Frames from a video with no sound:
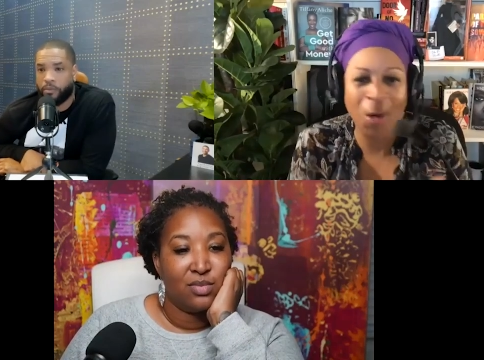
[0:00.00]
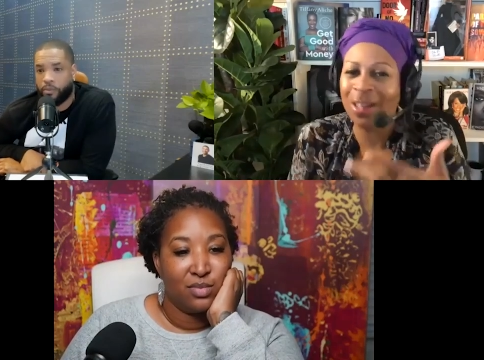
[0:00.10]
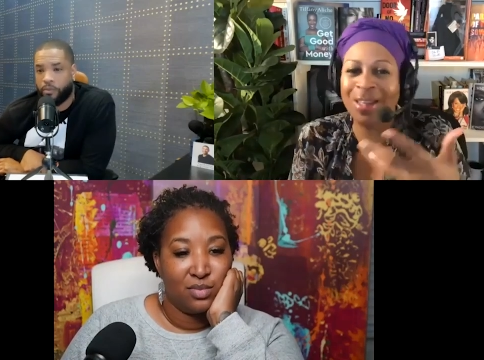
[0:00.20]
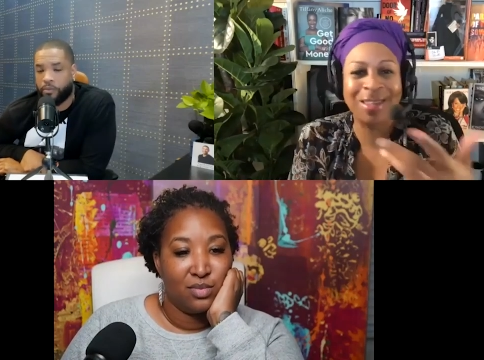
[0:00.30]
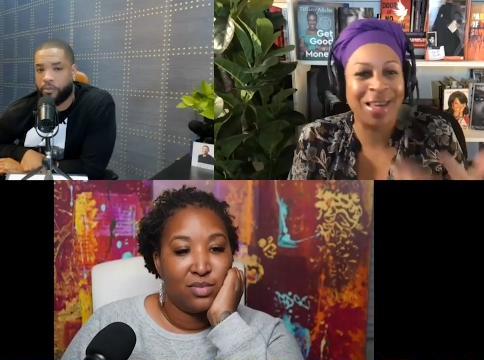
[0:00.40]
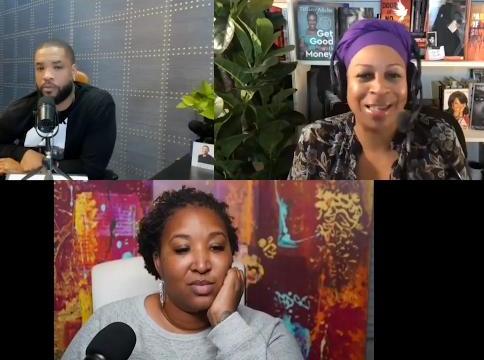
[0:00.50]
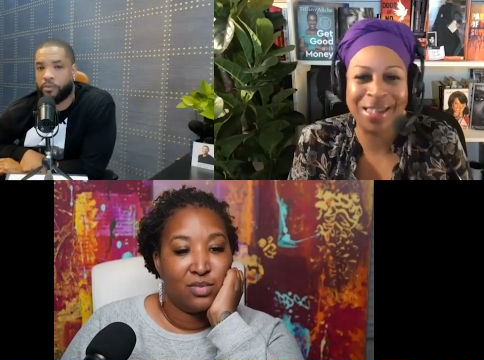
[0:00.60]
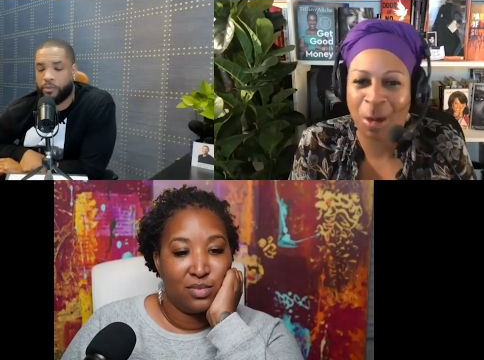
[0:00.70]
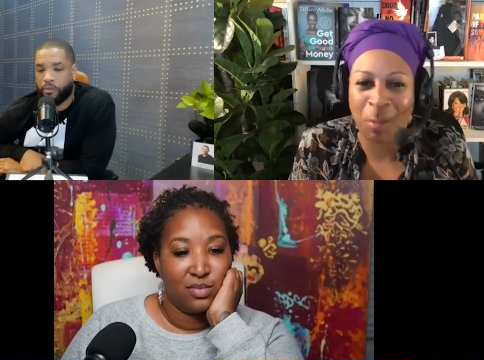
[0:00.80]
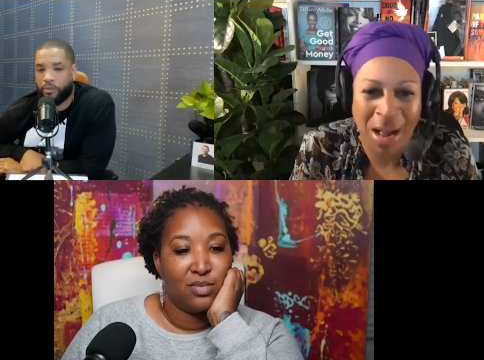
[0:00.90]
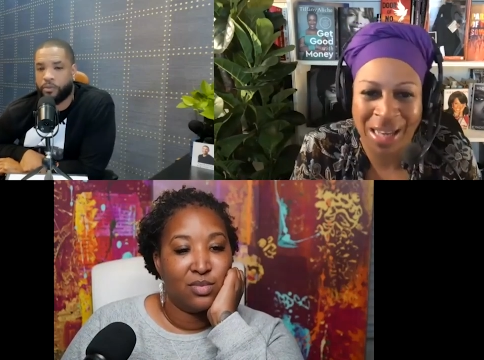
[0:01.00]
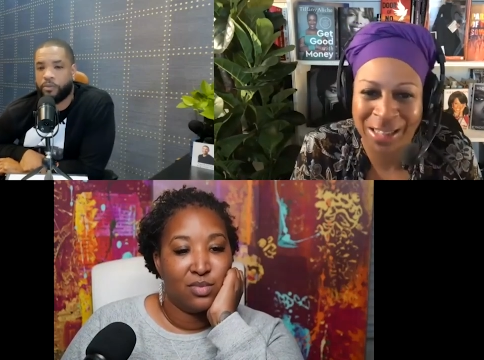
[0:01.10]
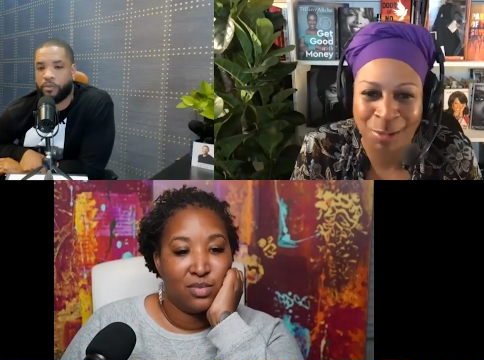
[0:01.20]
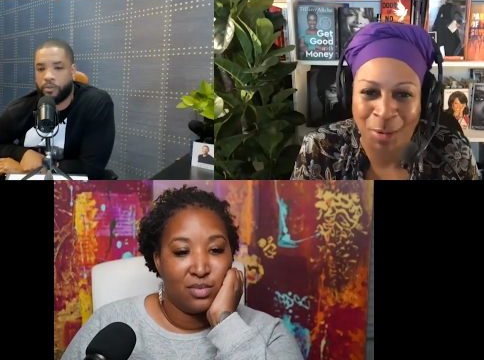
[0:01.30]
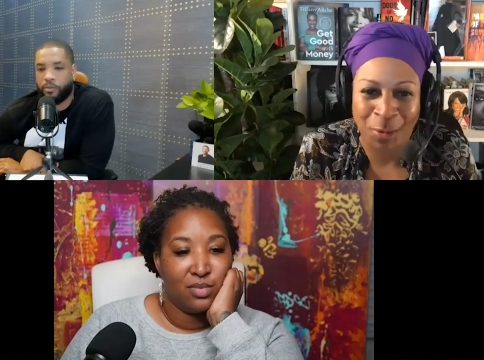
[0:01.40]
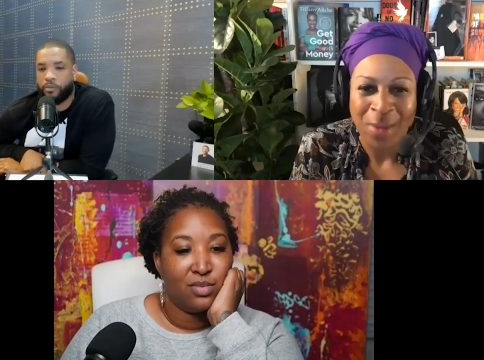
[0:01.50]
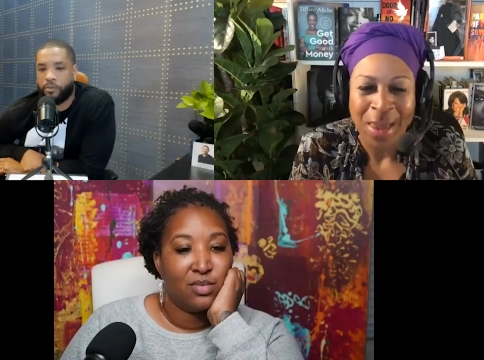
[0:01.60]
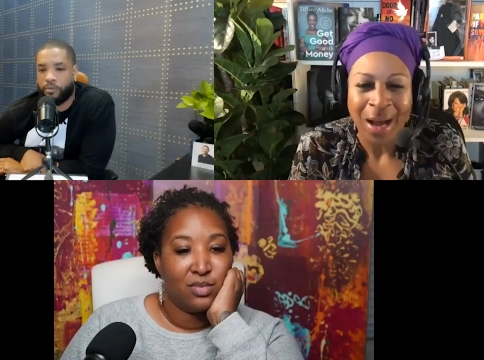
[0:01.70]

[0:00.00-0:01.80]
Speaker 1: all of the things that are possible.